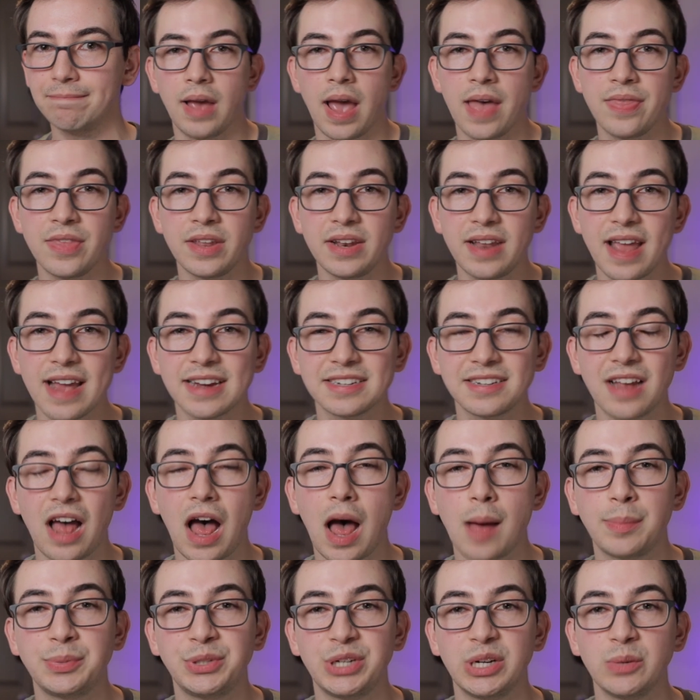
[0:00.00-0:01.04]
And the next
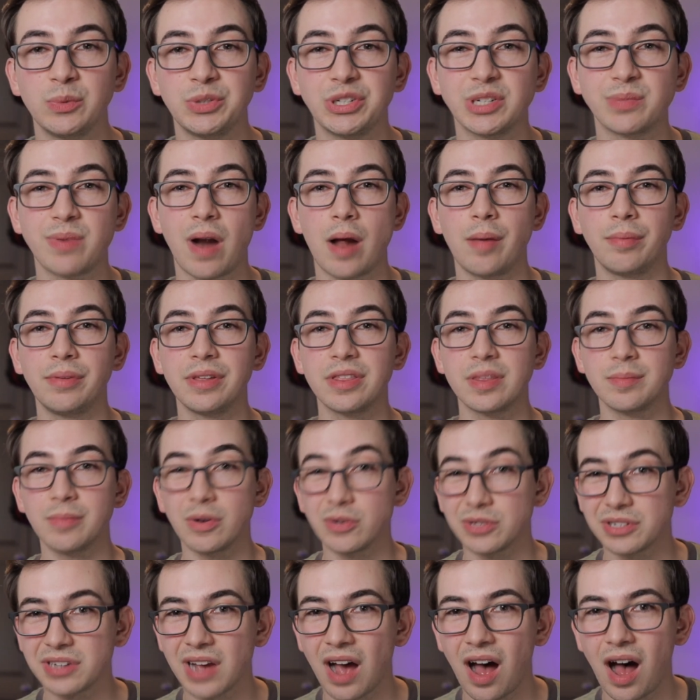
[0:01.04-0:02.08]
option, which is probably the
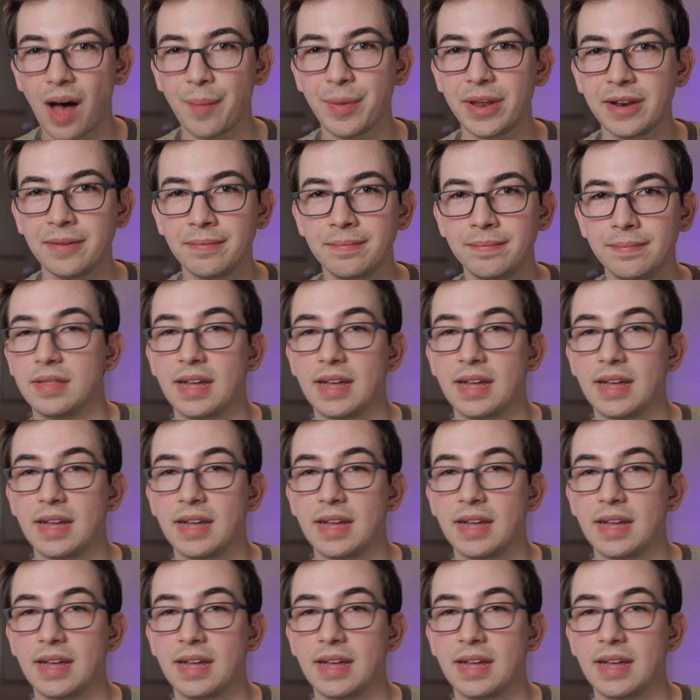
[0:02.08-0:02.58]
most common,